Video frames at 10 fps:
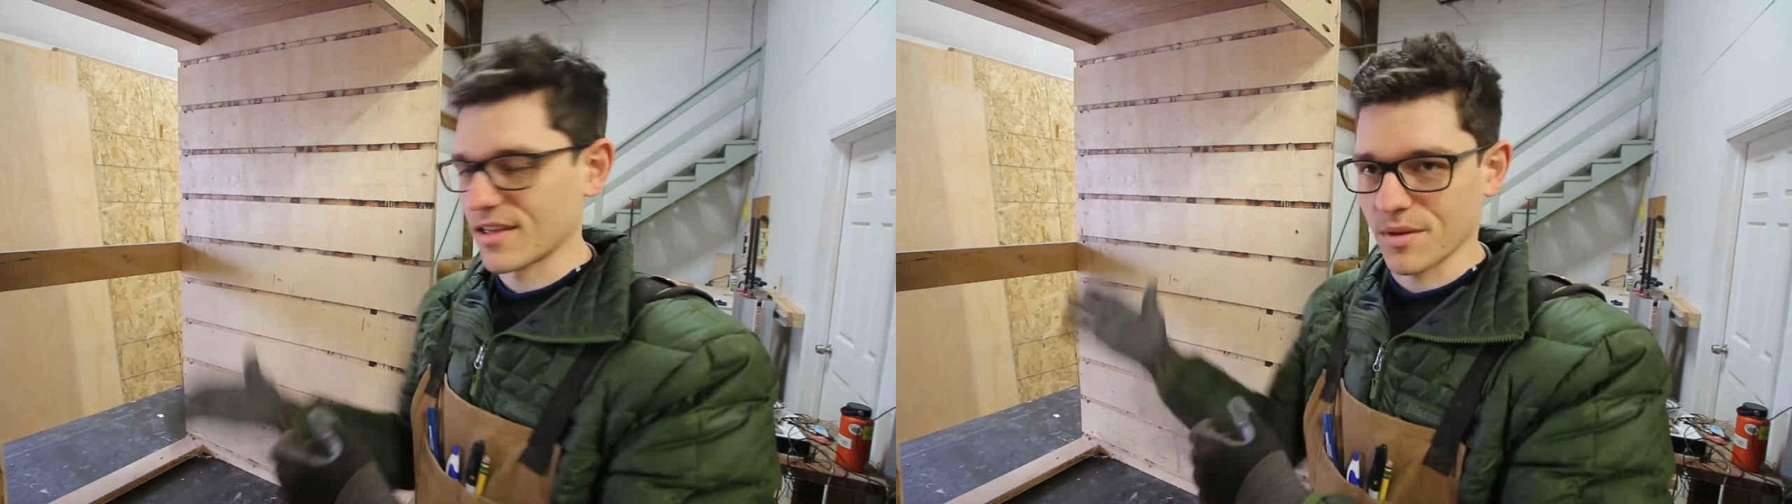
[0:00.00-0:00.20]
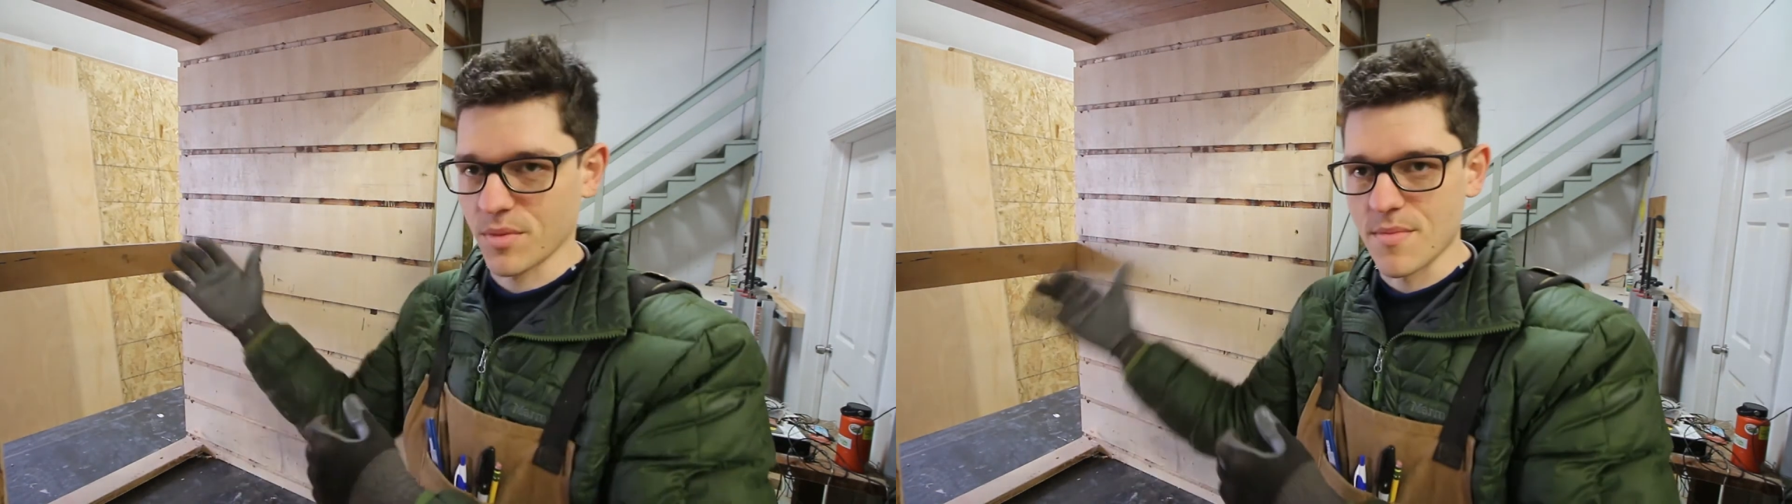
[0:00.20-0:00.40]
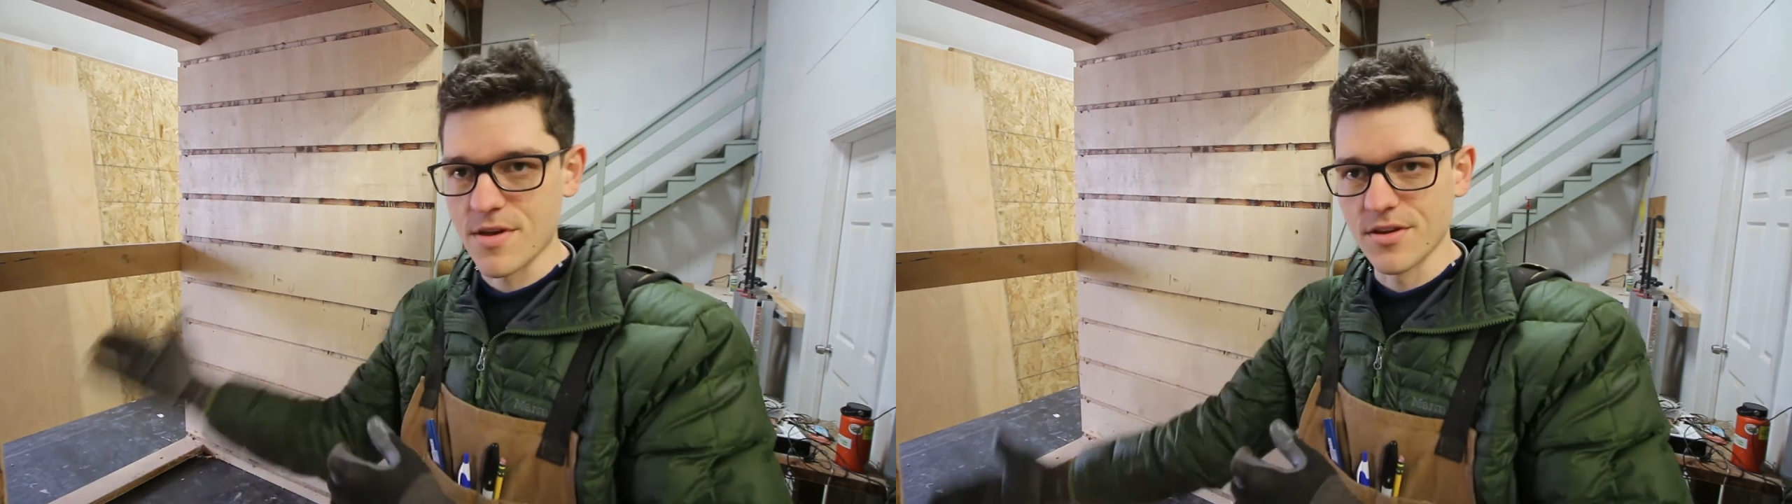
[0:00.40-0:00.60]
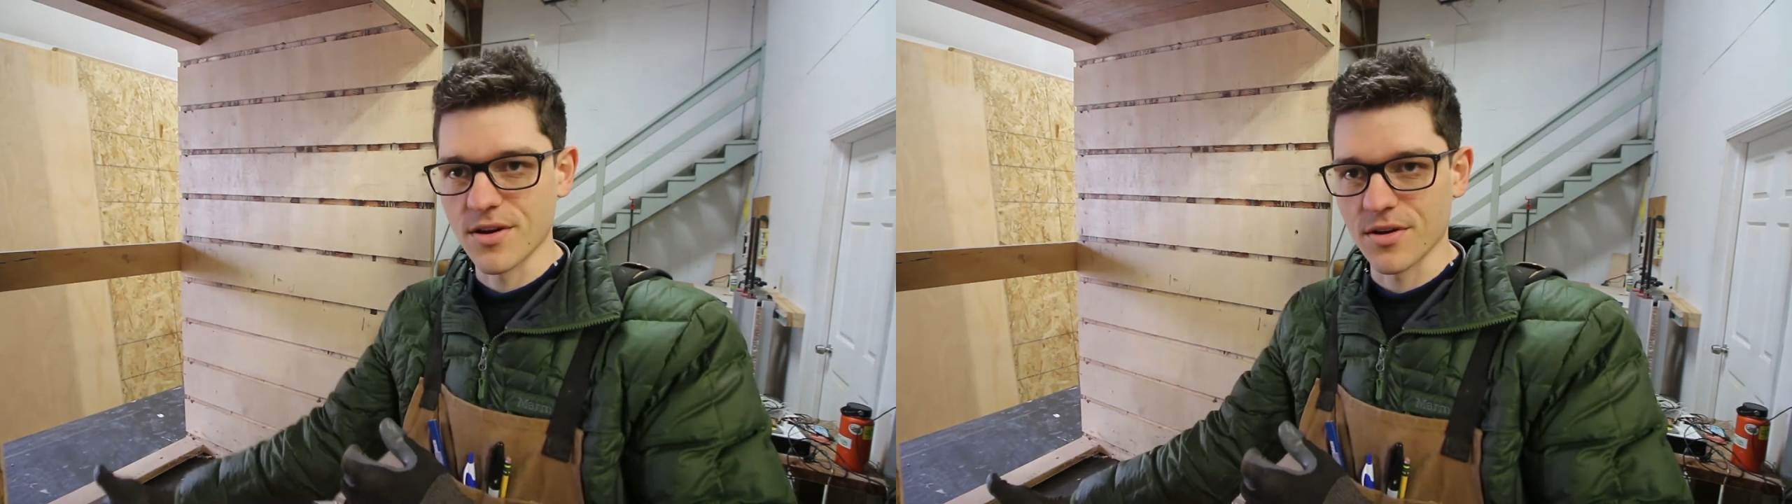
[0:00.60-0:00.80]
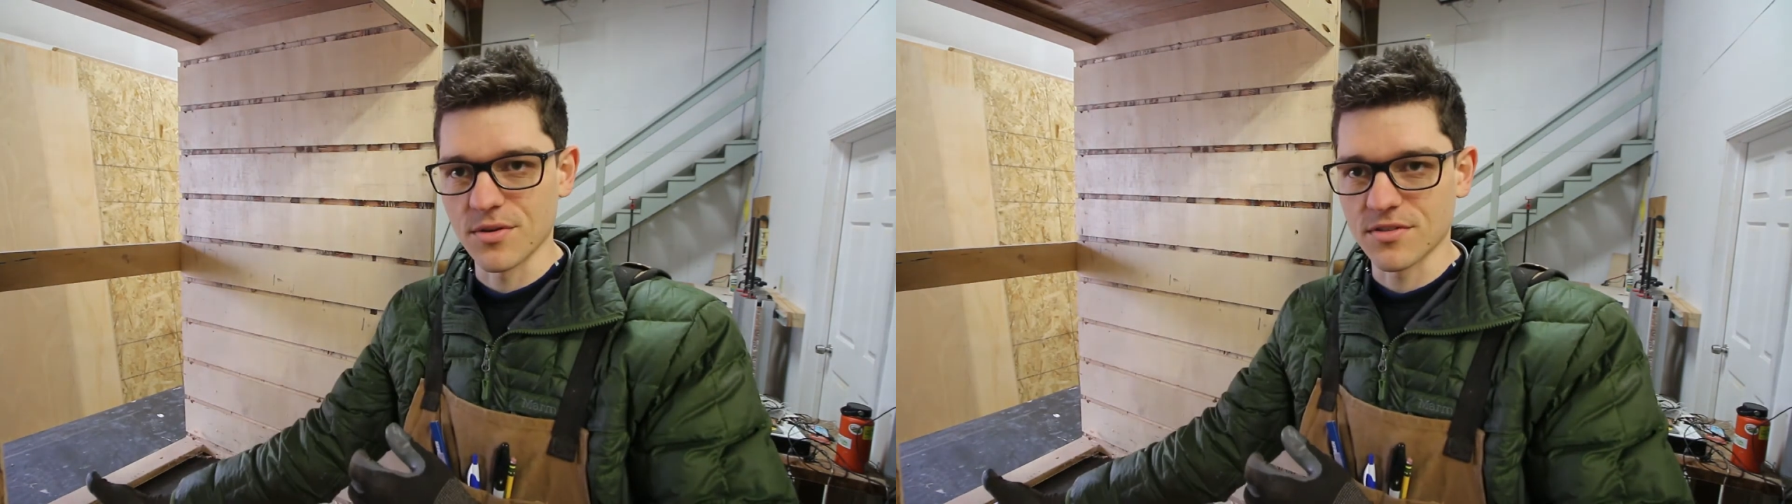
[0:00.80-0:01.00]
like, maybe you
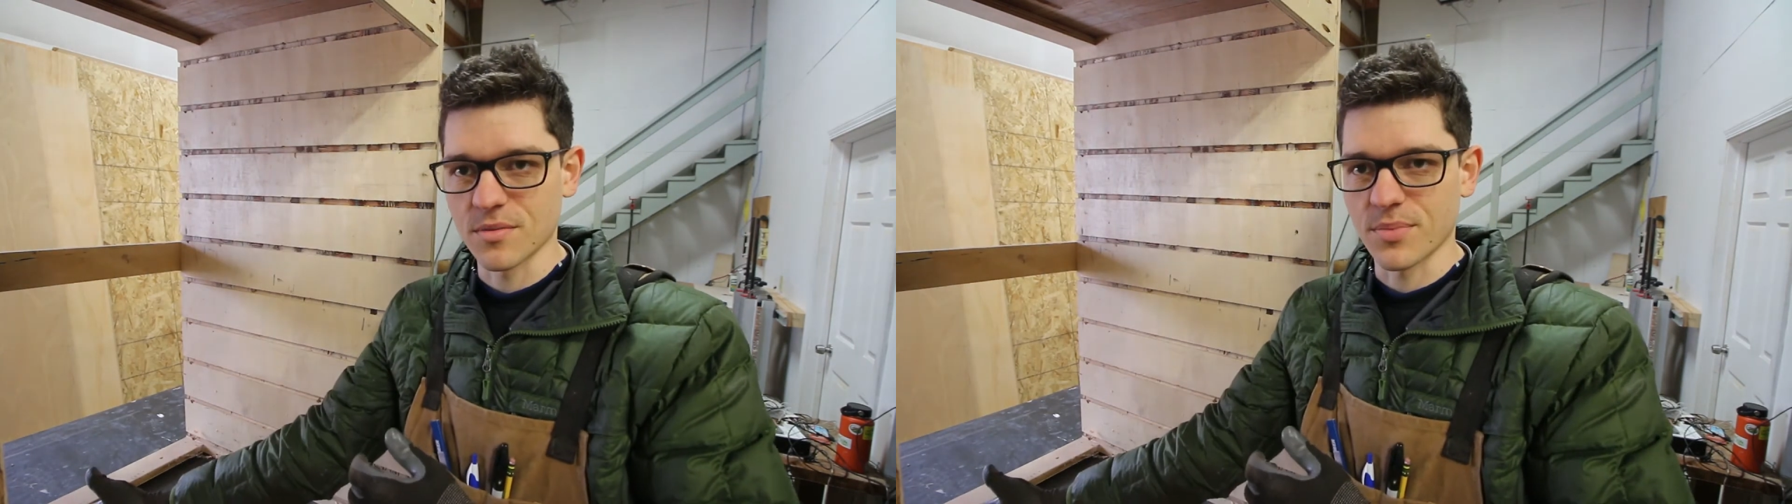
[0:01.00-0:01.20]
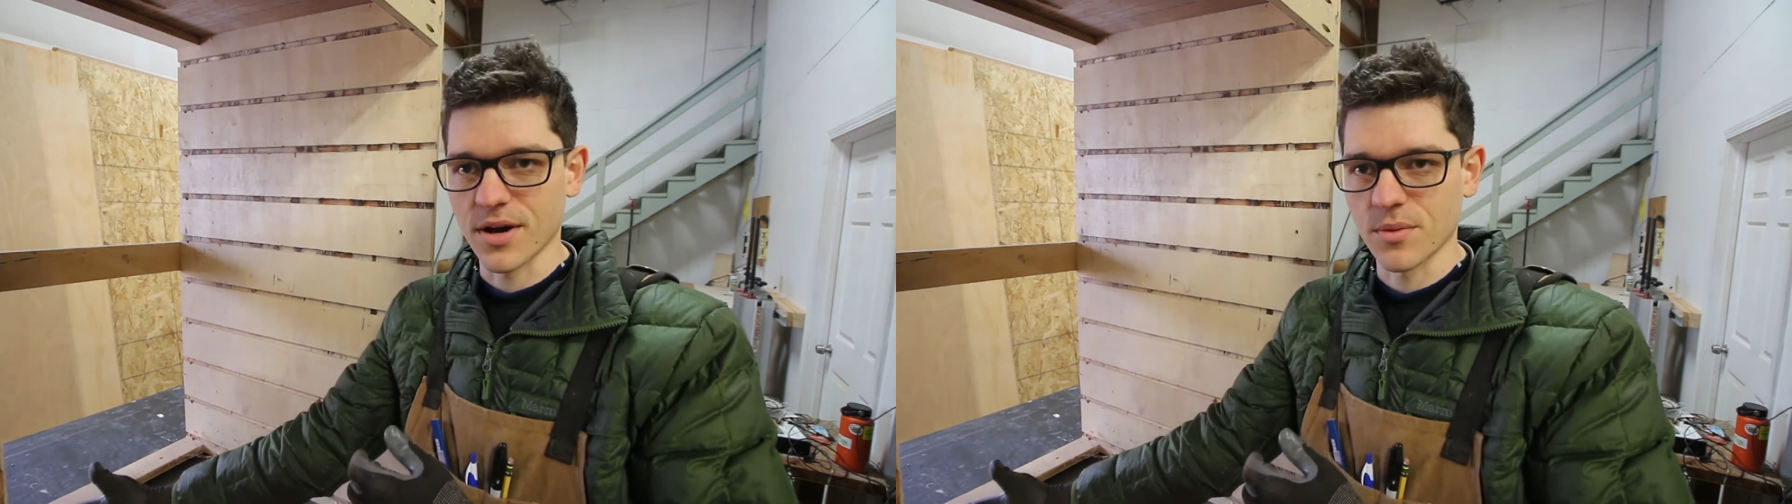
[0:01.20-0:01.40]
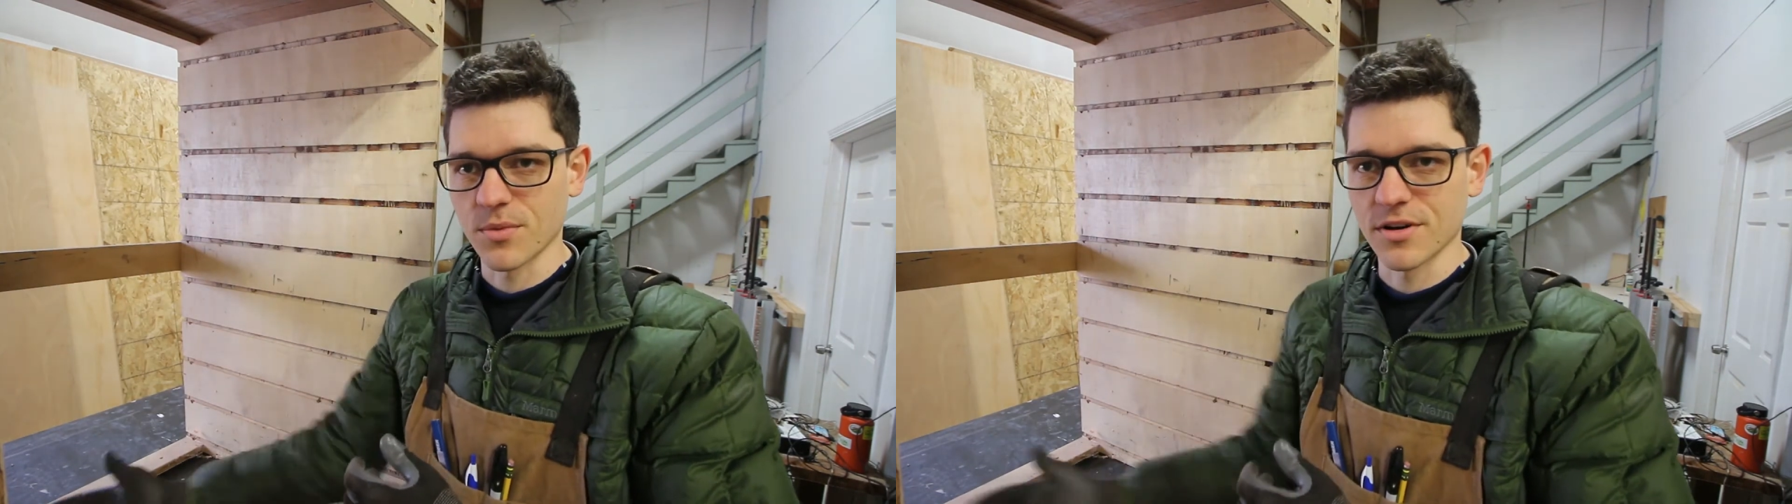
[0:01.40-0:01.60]
don't use the bottom